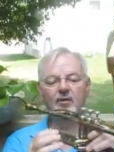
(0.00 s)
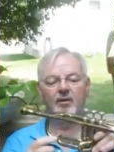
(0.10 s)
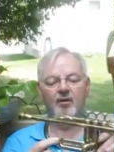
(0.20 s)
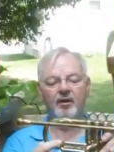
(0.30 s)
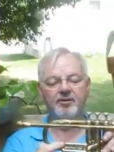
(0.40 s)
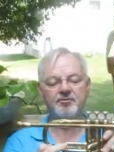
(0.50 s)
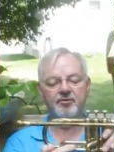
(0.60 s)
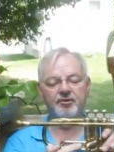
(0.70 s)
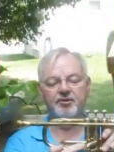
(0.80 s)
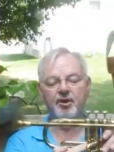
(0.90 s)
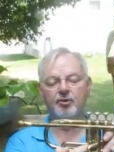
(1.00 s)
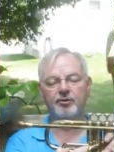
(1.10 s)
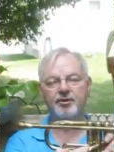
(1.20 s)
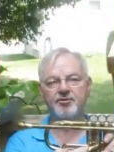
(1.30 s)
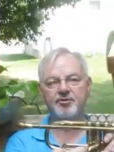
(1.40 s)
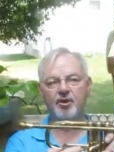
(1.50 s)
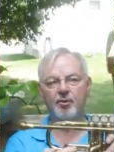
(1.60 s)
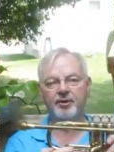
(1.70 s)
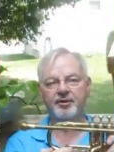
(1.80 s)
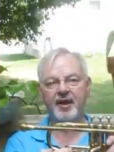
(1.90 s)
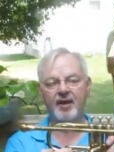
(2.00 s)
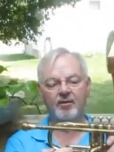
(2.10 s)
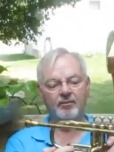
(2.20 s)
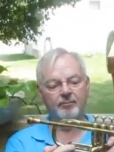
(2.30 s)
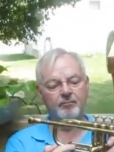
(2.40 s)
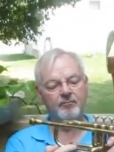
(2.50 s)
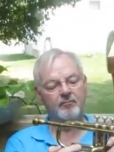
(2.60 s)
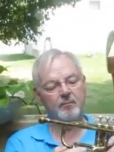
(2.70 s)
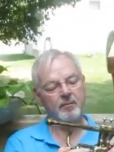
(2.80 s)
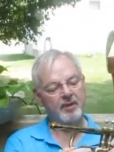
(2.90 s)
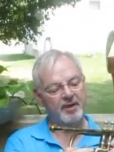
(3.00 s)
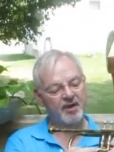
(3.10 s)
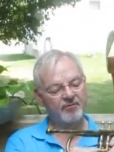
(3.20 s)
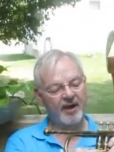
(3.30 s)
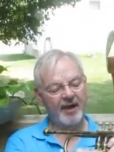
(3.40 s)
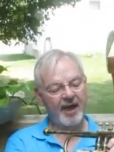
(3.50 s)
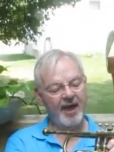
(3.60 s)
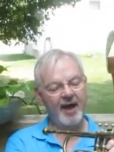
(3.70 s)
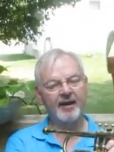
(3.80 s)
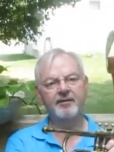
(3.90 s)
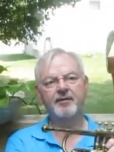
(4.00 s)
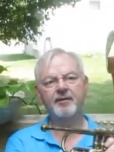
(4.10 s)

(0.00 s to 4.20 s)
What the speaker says: Alright, so the note is going down. If I add